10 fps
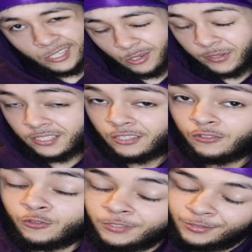What it do is good,
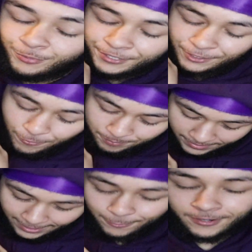YouTube, it's your boy Nico
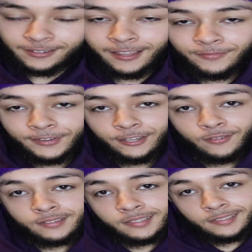back with another
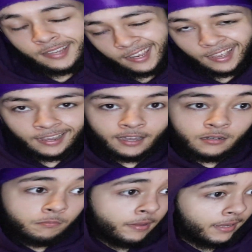video, and today I got
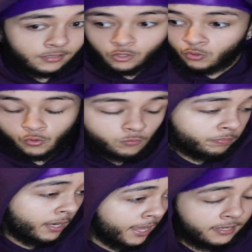a back to school
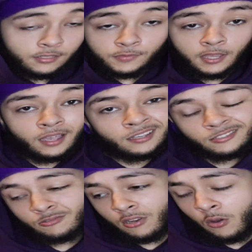playlist for y'all,
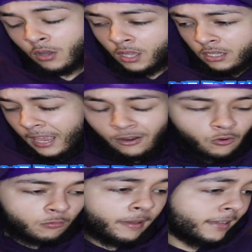cause you know y'all
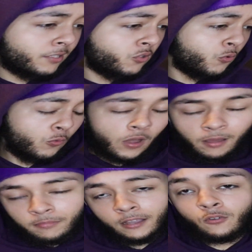going back to school.
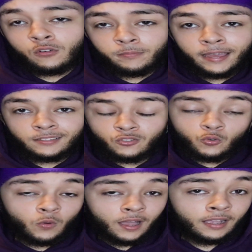I'm not going back to
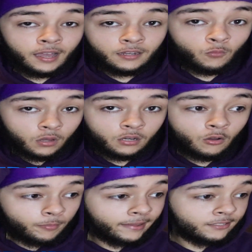school. I kind of want to
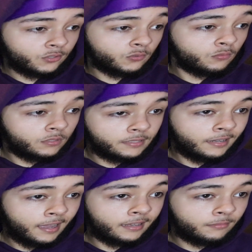go back to school cause I
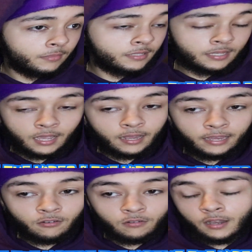kind of miss it. I
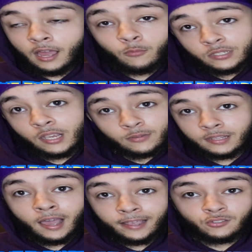ain't gonna lie, I wish I was
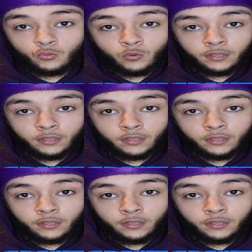in high school